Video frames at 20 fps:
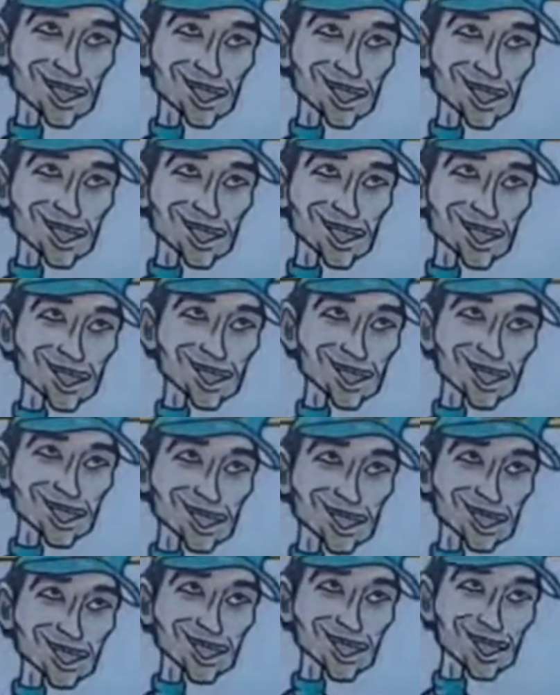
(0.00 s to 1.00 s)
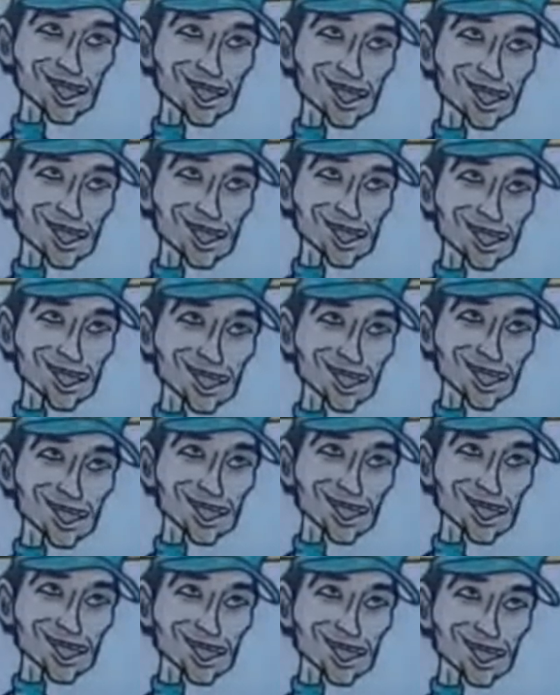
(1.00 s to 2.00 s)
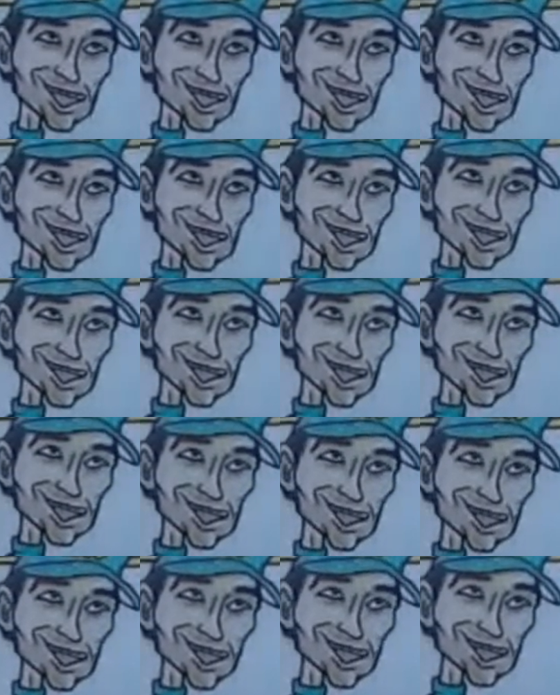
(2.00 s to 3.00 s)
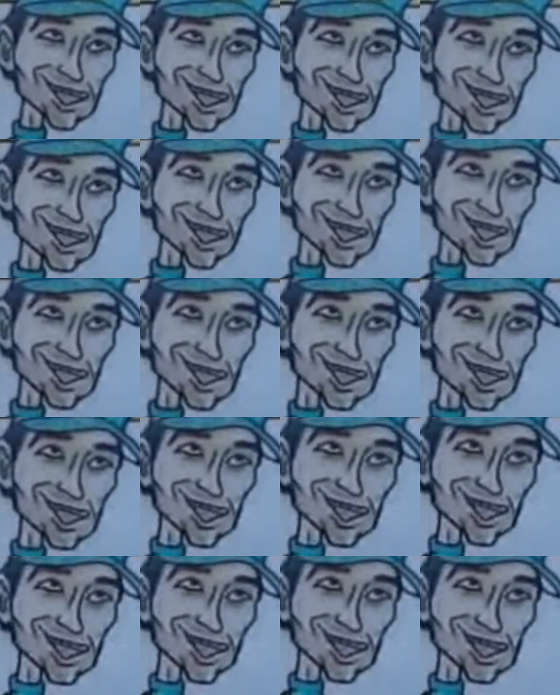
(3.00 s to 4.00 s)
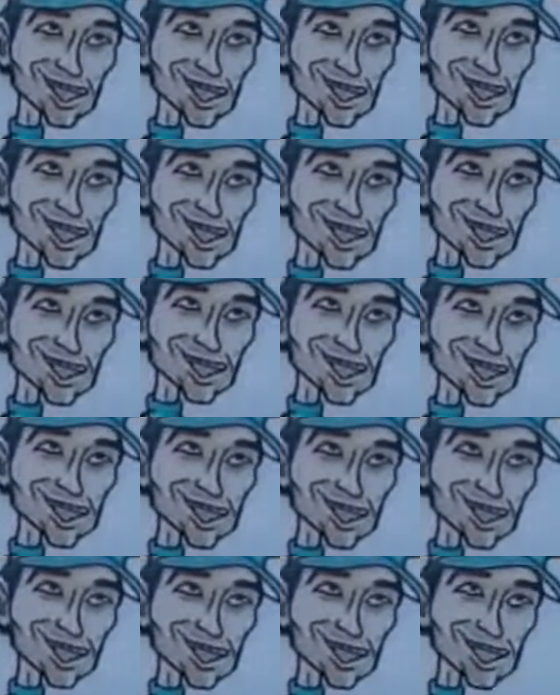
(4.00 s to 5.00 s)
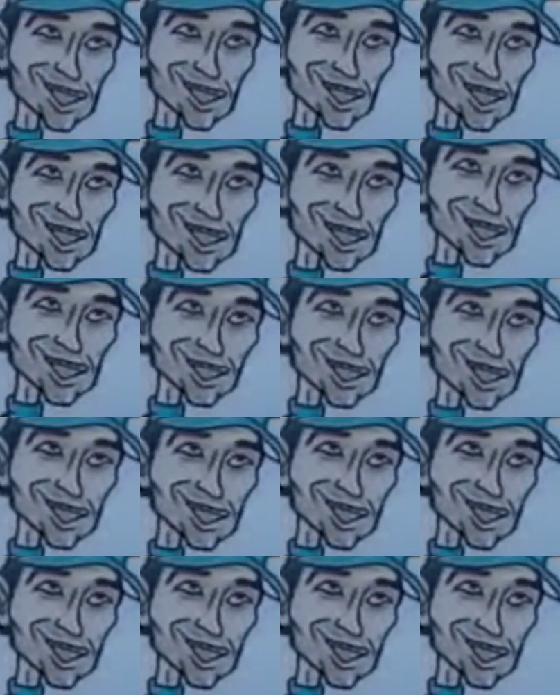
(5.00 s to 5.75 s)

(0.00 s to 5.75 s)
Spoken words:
his rendition of the '93 Blue Wave rookie from Japan.